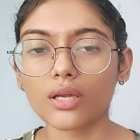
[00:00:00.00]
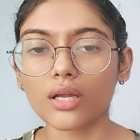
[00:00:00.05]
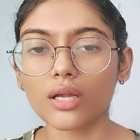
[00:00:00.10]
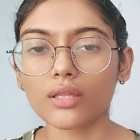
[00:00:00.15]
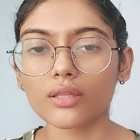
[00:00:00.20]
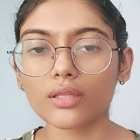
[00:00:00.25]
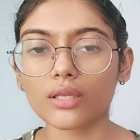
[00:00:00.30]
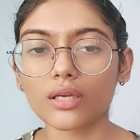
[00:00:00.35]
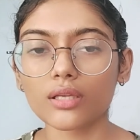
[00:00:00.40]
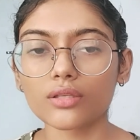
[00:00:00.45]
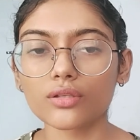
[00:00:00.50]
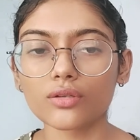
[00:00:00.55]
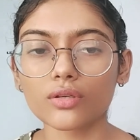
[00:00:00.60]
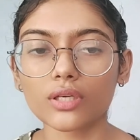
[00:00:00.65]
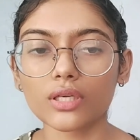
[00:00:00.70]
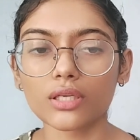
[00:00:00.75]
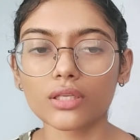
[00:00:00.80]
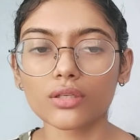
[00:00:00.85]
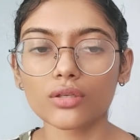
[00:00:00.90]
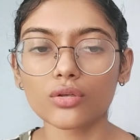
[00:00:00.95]
and then you
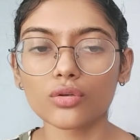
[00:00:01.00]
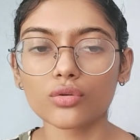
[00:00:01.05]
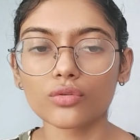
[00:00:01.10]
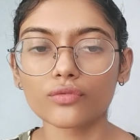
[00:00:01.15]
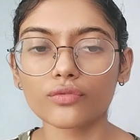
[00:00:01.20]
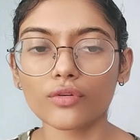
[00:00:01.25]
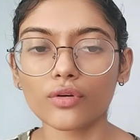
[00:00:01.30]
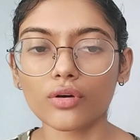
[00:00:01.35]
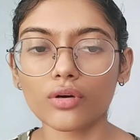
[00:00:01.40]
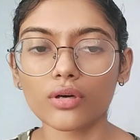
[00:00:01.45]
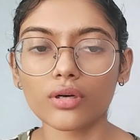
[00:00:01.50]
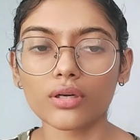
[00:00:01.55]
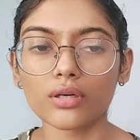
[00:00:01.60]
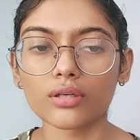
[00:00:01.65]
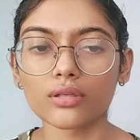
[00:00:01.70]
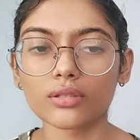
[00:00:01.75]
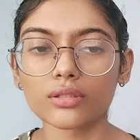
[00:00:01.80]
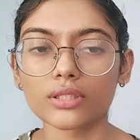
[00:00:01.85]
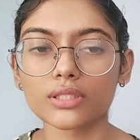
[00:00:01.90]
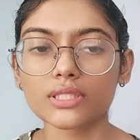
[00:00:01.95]
can go for
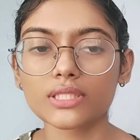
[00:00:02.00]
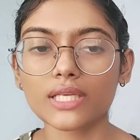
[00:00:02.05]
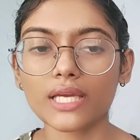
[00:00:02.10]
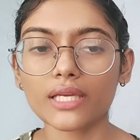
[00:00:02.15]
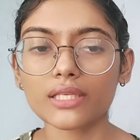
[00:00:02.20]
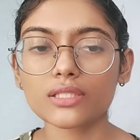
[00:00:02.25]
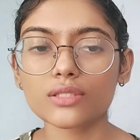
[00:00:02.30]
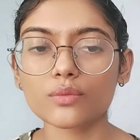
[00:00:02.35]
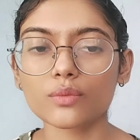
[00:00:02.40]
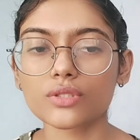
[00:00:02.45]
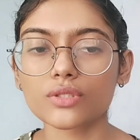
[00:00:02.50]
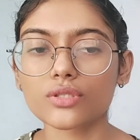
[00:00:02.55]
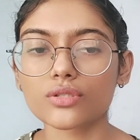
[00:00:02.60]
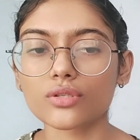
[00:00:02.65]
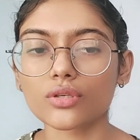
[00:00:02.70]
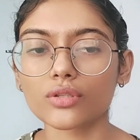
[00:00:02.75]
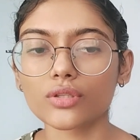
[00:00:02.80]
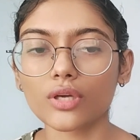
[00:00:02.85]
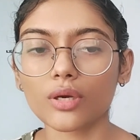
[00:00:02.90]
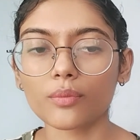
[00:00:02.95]
the text which is
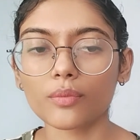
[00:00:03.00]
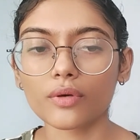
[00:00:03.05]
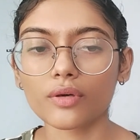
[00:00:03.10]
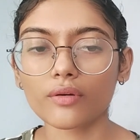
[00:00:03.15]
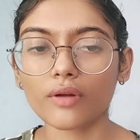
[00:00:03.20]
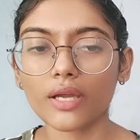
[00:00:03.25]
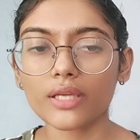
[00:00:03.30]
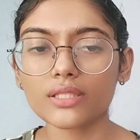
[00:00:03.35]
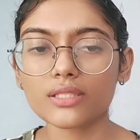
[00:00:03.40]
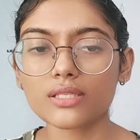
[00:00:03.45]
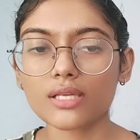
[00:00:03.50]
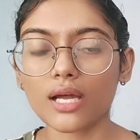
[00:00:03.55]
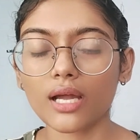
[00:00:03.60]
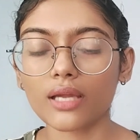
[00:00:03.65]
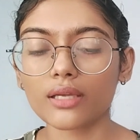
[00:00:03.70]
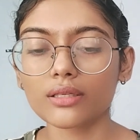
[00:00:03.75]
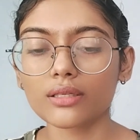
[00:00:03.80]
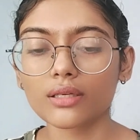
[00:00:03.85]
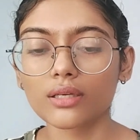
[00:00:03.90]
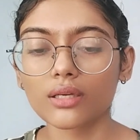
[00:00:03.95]
on the upper right
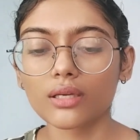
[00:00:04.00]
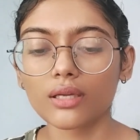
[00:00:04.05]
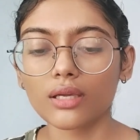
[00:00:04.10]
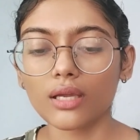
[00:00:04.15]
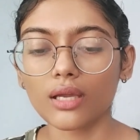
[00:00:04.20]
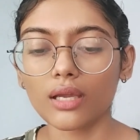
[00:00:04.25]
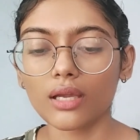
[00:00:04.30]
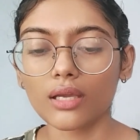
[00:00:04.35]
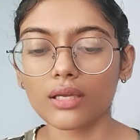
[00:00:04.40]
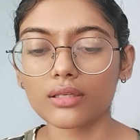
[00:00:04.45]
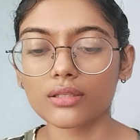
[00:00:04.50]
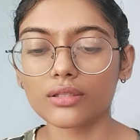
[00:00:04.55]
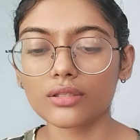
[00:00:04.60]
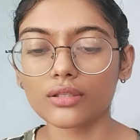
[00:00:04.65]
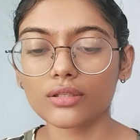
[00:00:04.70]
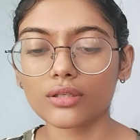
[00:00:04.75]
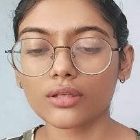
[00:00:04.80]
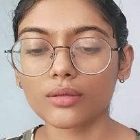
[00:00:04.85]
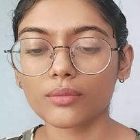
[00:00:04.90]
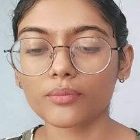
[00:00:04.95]
side, and
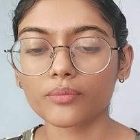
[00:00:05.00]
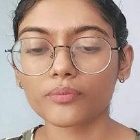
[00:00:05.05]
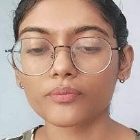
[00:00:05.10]
here